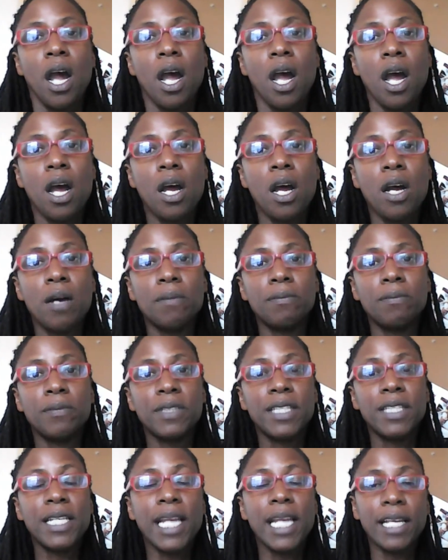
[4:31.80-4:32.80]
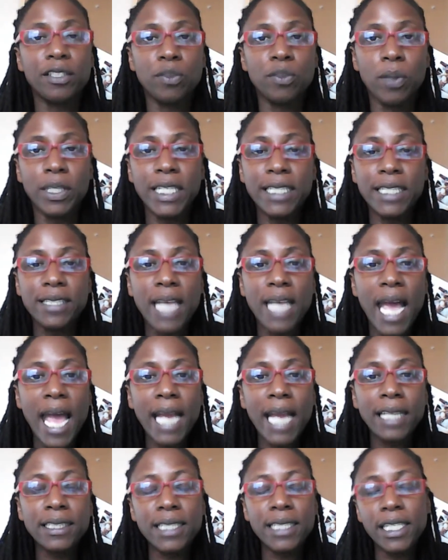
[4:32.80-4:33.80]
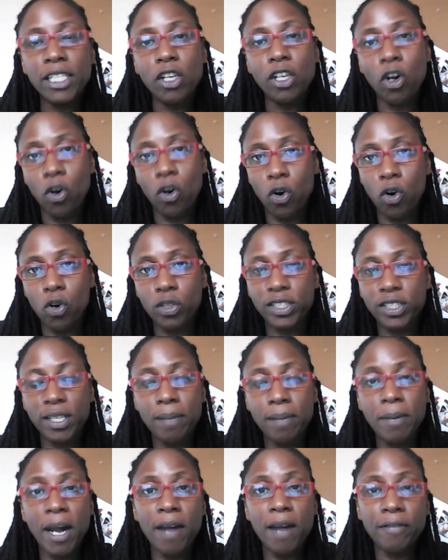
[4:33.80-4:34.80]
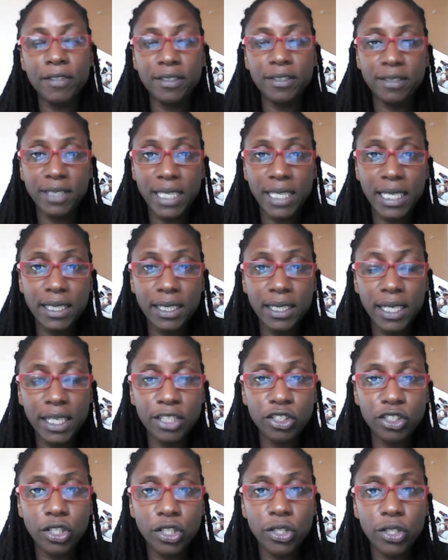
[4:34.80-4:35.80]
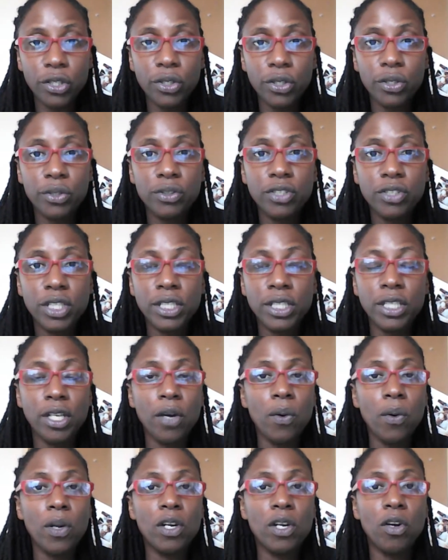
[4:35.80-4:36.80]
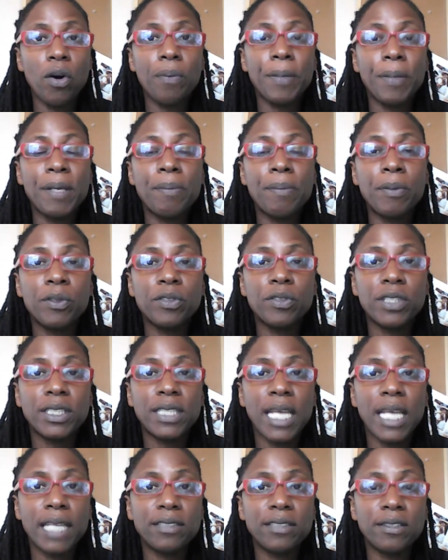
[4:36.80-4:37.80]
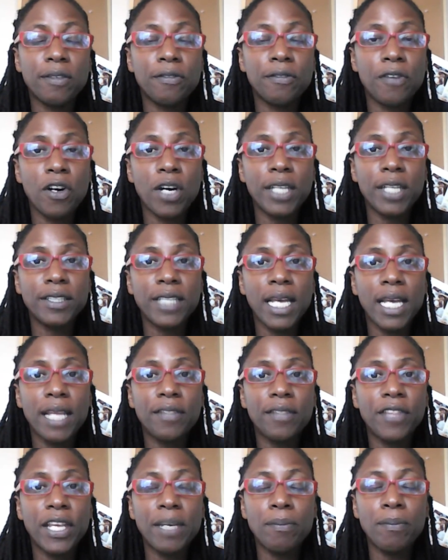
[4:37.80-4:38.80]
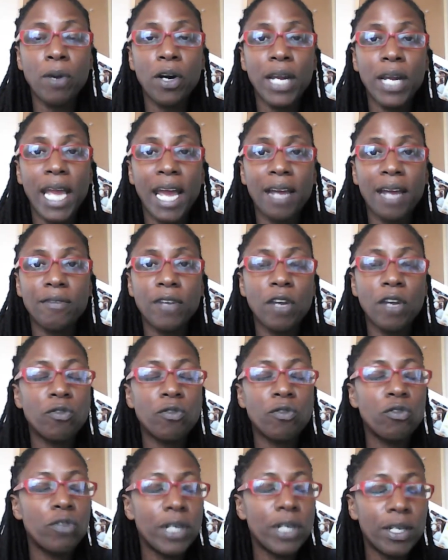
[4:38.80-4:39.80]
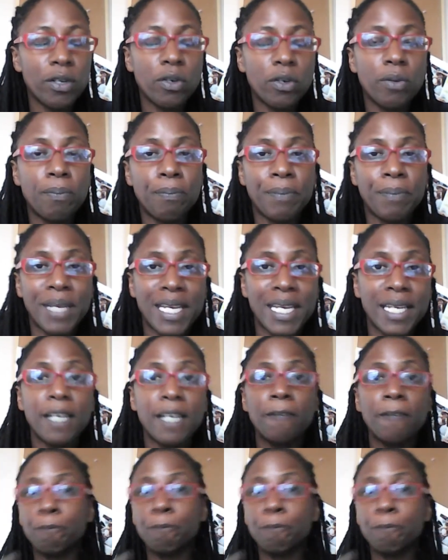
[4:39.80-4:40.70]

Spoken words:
The next one is acne or some other skin issues. A lot of people tend to find that they might have a real big